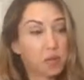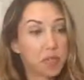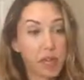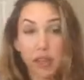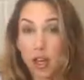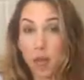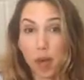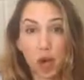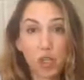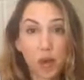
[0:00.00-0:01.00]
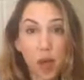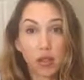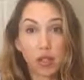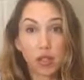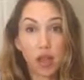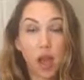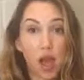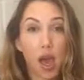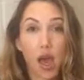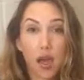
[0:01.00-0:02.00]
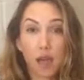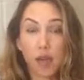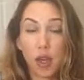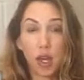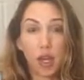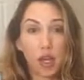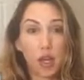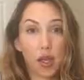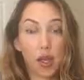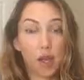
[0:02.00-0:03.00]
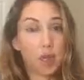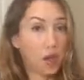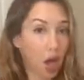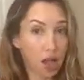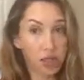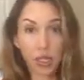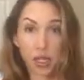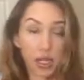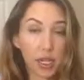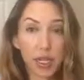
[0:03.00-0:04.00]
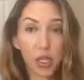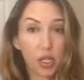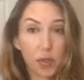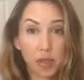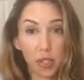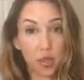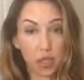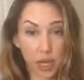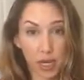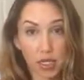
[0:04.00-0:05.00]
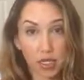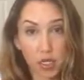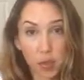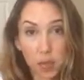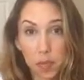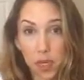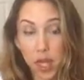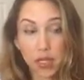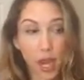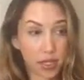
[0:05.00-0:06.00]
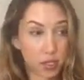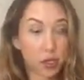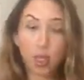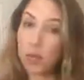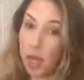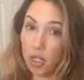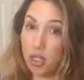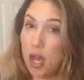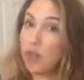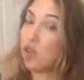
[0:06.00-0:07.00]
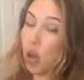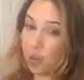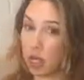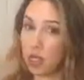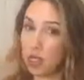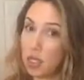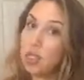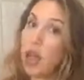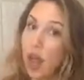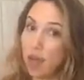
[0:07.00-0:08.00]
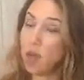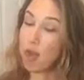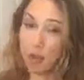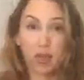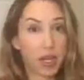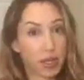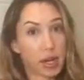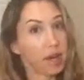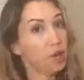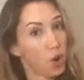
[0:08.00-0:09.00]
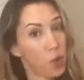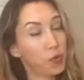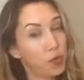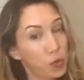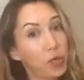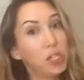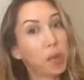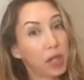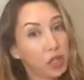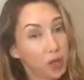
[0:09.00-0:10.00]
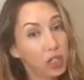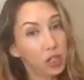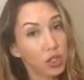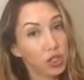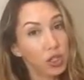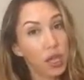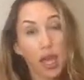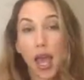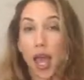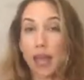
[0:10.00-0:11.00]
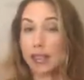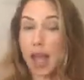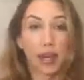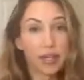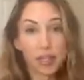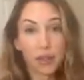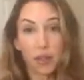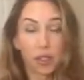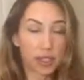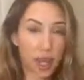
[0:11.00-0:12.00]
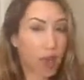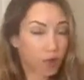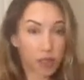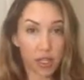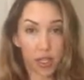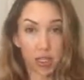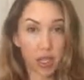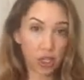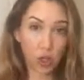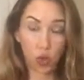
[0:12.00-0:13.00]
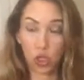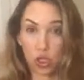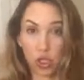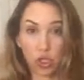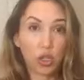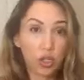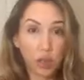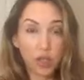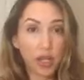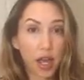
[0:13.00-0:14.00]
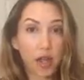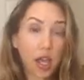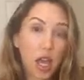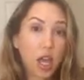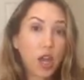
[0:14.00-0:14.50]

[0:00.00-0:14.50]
Sitting there, my heart's pounding. I am not in a good mental state because, as you can imagine, how traumatizing it is to have your baby taken out of your home for 2 weeks by a stranger, and he's acting different, and everything's like your world's just turned upside down.